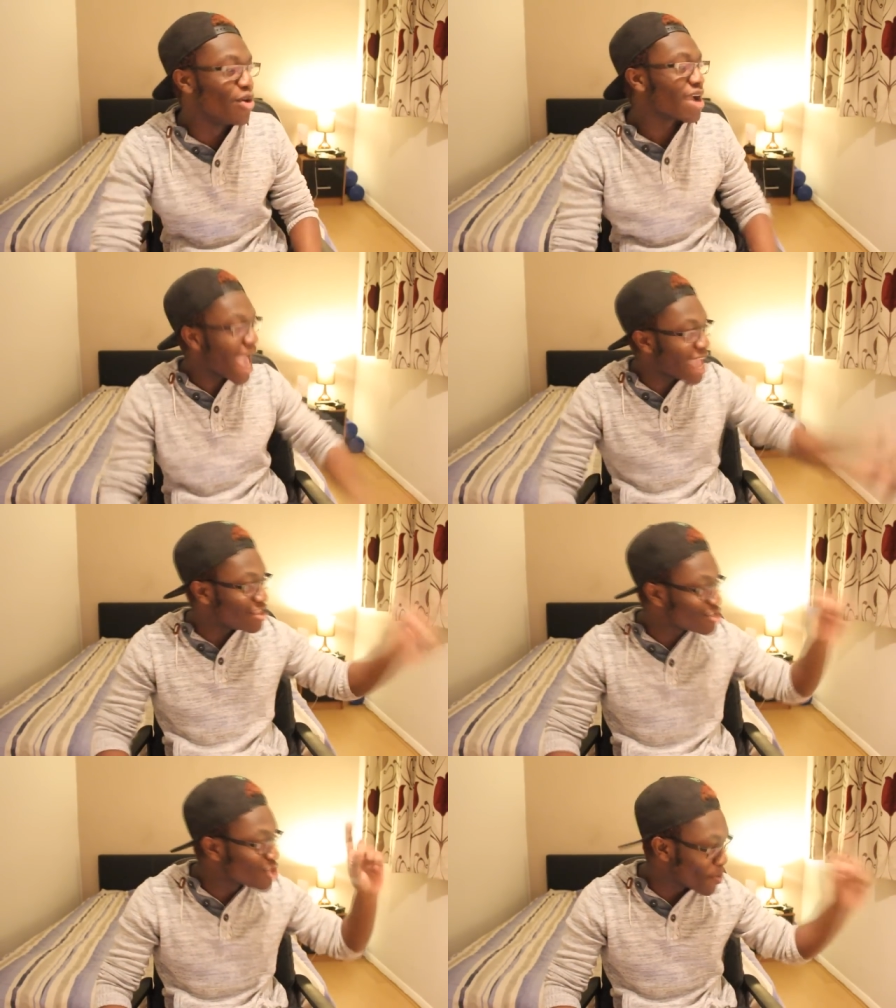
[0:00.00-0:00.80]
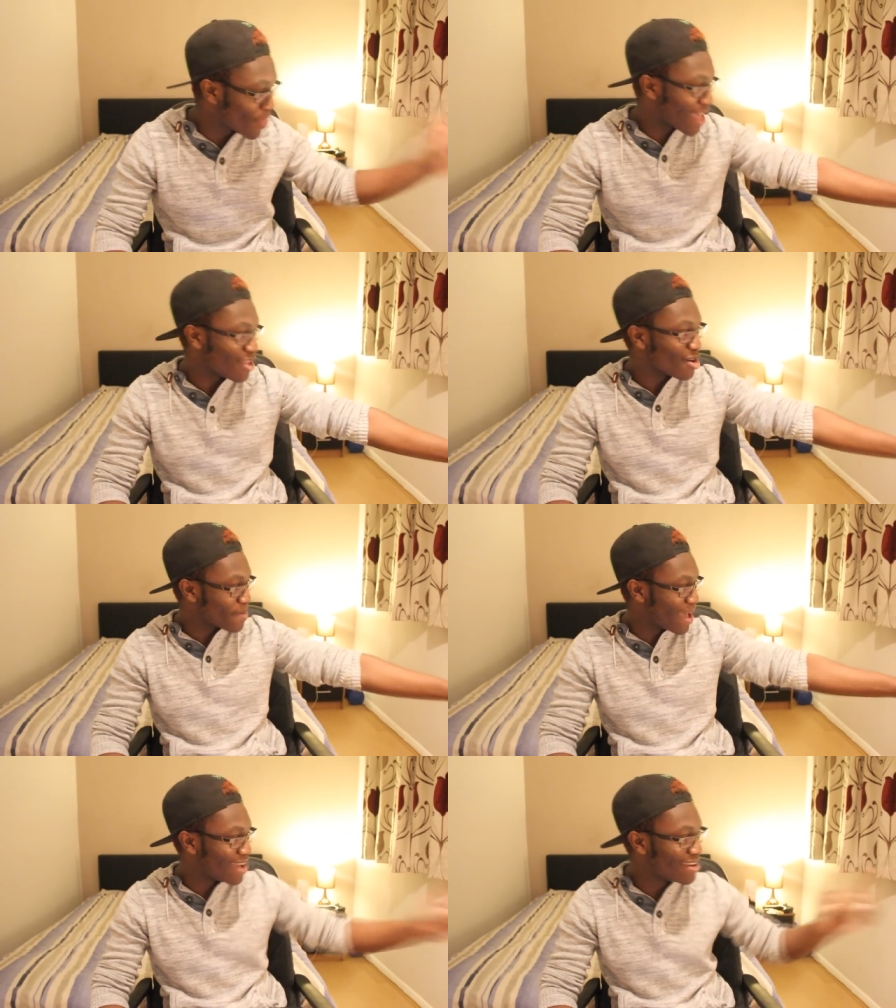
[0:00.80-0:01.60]
talk. Hey, stop that,
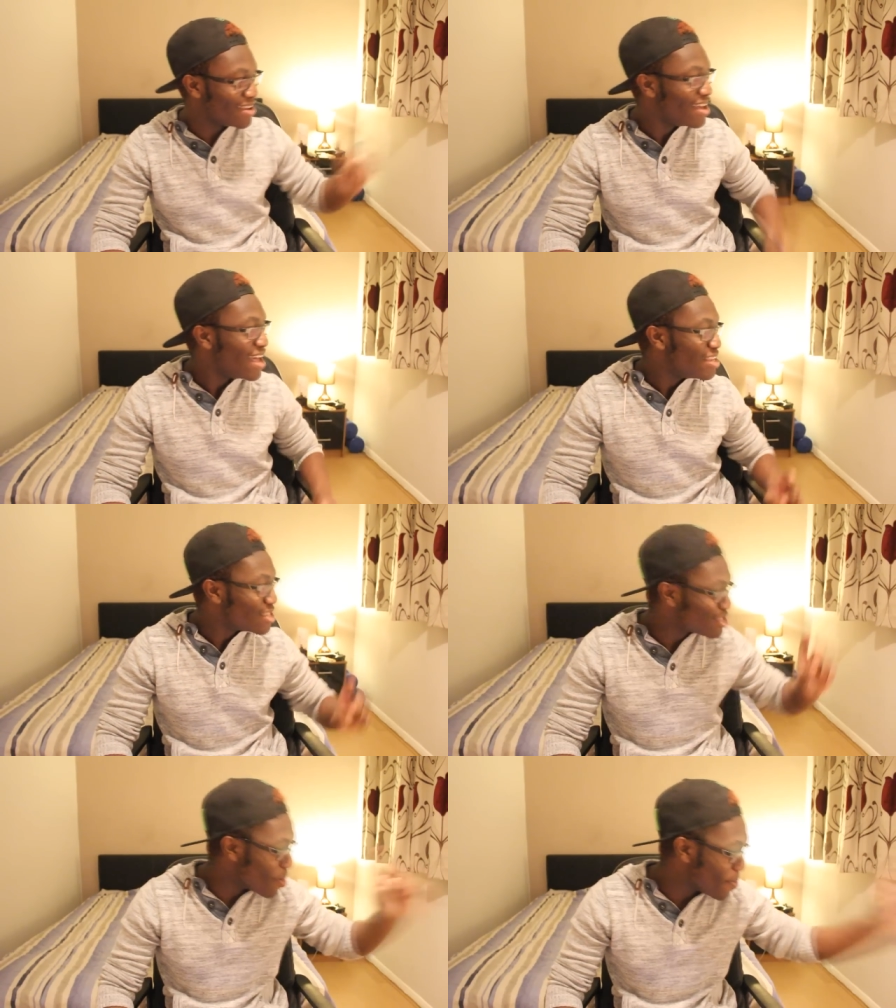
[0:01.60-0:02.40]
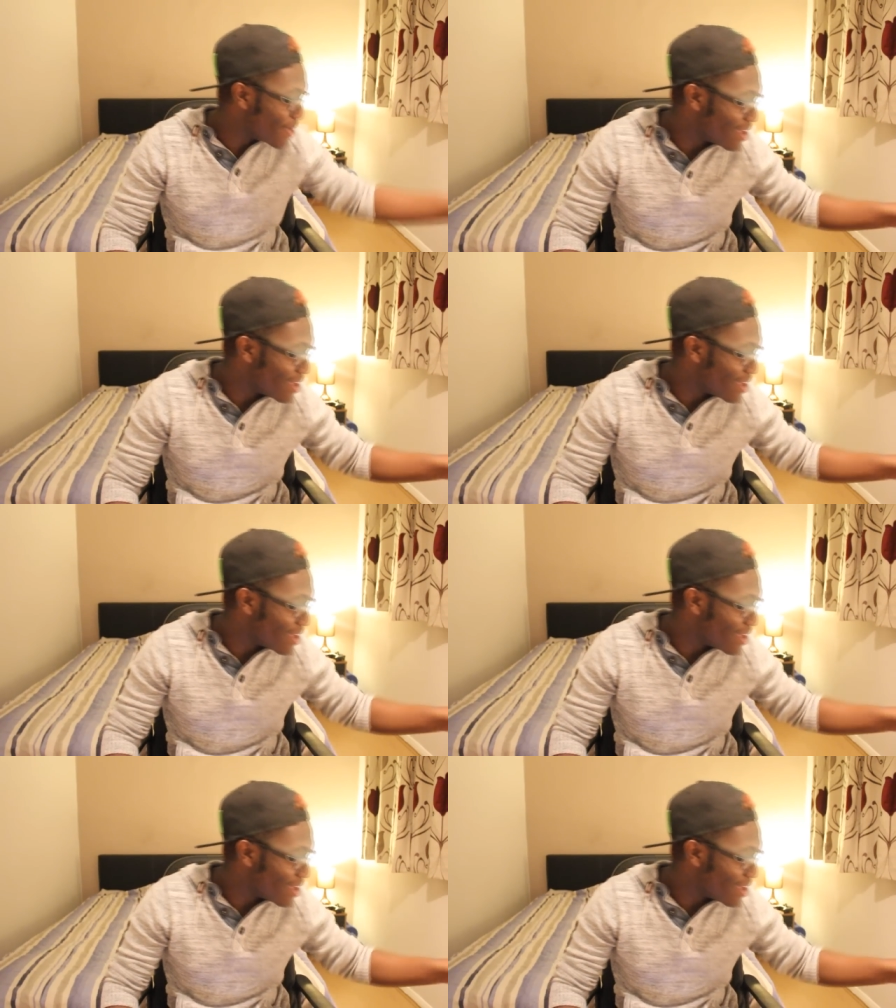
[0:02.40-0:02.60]
young man. Stop